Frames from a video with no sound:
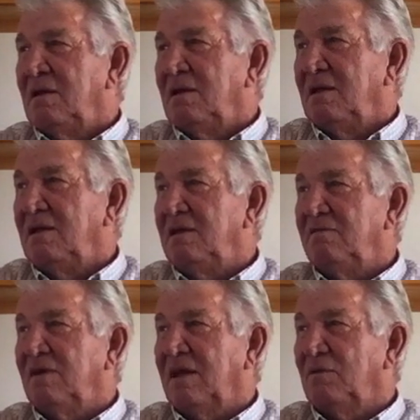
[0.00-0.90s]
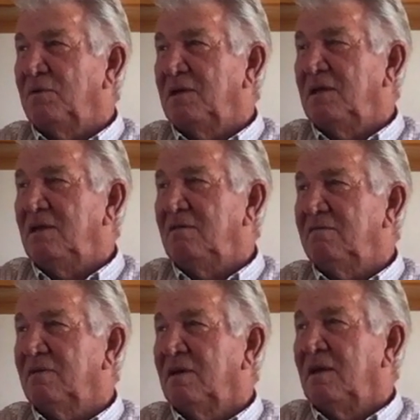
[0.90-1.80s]
Halloween Eve.
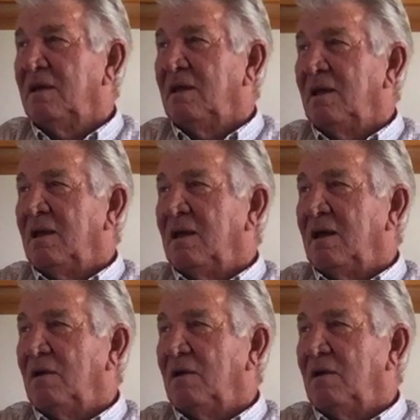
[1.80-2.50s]
I